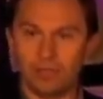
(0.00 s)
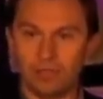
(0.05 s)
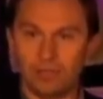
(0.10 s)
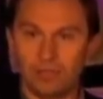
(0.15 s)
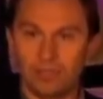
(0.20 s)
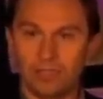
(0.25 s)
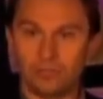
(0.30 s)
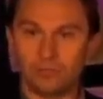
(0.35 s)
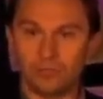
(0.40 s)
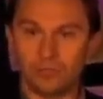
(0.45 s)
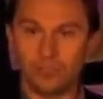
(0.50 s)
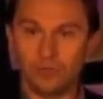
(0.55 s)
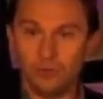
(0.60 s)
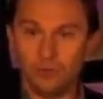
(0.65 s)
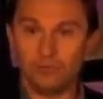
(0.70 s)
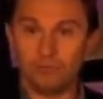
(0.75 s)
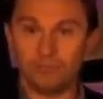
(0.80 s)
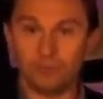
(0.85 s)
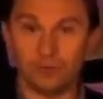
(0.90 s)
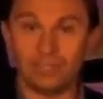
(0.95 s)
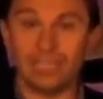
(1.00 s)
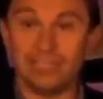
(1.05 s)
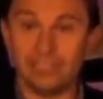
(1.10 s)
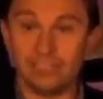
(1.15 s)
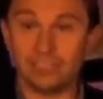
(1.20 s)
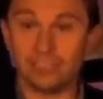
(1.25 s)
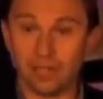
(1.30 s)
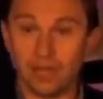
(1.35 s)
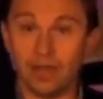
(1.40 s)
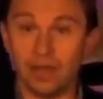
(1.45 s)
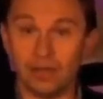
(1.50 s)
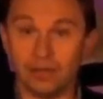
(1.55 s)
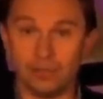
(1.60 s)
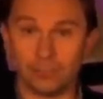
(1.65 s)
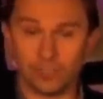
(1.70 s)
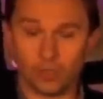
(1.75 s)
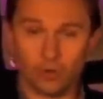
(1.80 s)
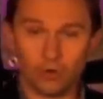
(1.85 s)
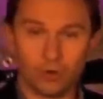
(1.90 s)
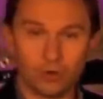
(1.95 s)
is youthful inside. Its
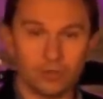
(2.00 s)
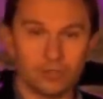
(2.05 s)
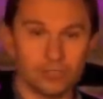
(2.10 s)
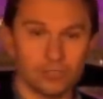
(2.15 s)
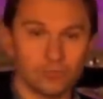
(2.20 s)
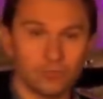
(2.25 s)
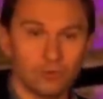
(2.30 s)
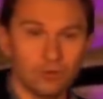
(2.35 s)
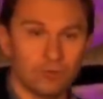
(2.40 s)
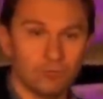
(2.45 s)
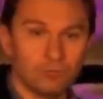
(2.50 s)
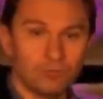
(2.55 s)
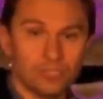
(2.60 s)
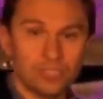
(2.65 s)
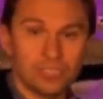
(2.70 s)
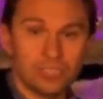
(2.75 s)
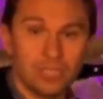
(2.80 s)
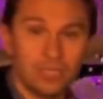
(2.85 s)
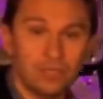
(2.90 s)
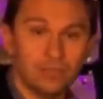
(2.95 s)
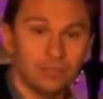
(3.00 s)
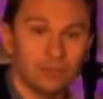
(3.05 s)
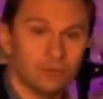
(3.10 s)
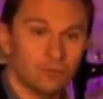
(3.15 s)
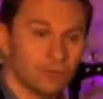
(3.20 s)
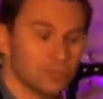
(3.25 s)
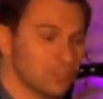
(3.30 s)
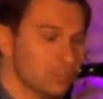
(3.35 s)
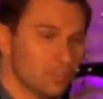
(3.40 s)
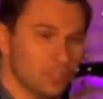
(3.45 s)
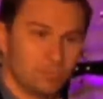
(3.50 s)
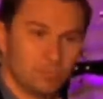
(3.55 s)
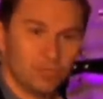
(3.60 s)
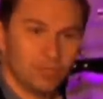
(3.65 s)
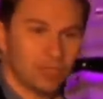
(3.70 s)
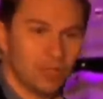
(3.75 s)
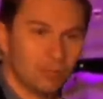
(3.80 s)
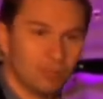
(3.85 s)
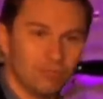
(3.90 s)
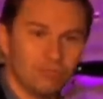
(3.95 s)
organs were pristine. There wasn't this
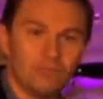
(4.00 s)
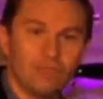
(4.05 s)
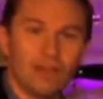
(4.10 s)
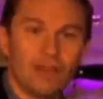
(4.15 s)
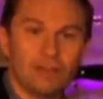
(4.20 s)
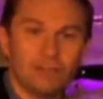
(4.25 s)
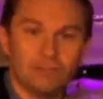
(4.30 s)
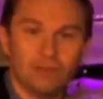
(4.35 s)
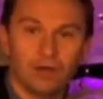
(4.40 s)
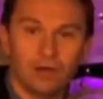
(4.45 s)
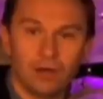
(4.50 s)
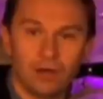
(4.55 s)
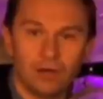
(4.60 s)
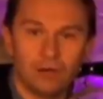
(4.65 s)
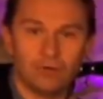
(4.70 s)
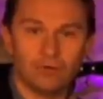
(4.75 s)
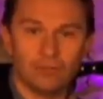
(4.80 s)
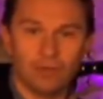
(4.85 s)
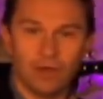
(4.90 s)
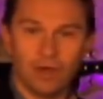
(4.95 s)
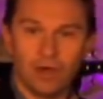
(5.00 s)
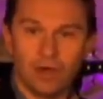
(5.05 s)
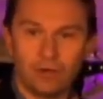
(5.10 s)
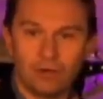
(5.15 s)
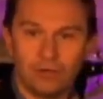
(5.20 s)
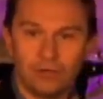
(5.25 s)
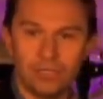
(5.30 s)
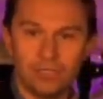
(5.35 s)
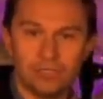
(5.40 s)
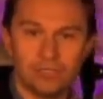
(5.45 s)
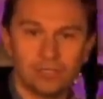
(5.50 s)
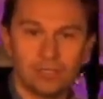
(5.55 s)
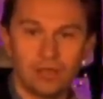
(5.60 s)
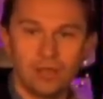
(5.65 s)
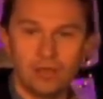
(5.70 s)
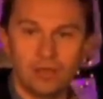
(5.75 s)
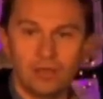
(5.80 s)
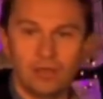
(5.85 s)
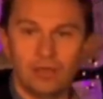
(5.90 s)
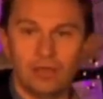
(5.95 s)
buildup of fat in the heart or the arteries.
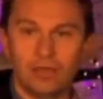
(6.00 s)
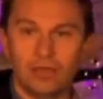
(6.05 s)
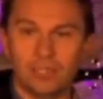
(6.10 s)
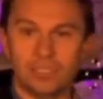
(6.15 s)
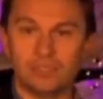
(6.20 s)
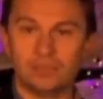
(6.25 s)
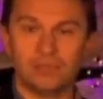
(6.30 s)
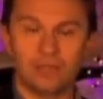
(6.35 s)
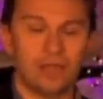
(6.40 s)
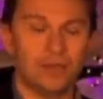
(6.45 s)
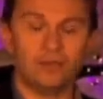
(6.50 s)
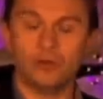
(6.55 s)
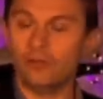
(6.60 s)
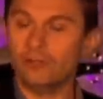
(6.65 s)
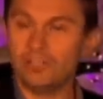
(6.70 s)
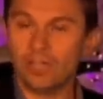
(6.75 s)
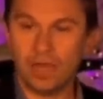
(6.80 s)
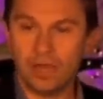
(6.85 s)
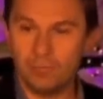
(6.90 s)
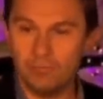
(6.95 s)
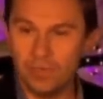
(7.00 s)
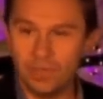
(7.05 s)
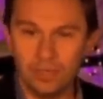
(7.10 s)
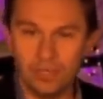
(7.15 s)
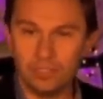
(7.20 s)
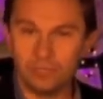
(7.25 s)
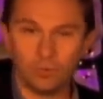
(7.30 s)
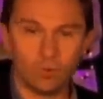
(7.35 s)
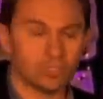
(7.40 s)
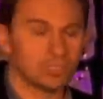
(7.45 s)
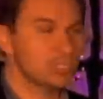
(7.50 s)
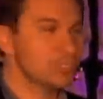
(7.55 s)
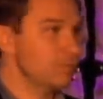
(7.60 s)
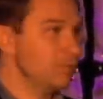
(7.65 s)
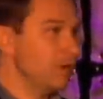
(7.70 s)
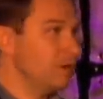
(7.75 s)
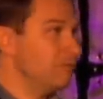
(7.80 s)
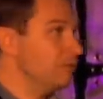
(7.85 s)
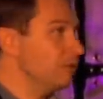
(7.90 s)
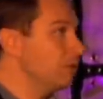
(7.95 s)
It's had no diabetes
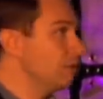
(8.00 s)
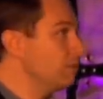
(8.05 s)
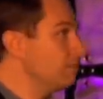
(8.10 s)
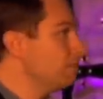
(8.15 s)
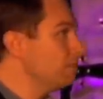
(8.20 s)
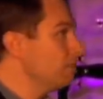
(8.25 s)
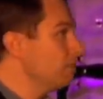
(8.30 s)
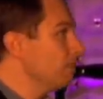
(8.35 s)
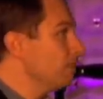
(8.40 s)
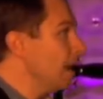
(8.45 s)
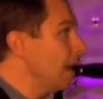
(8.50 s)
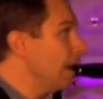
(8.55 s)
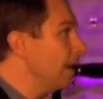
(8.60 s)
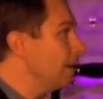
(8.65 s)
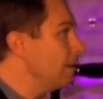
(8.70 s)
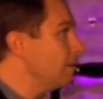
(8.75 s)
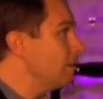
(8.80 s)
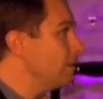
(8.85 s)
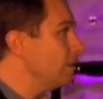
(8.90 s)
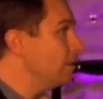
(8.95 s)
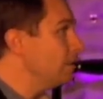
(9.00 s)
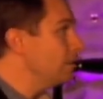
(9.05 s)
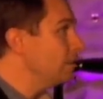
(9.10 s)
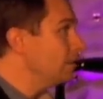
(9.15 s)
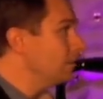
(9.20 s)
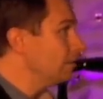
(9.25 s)
whatsoever. And the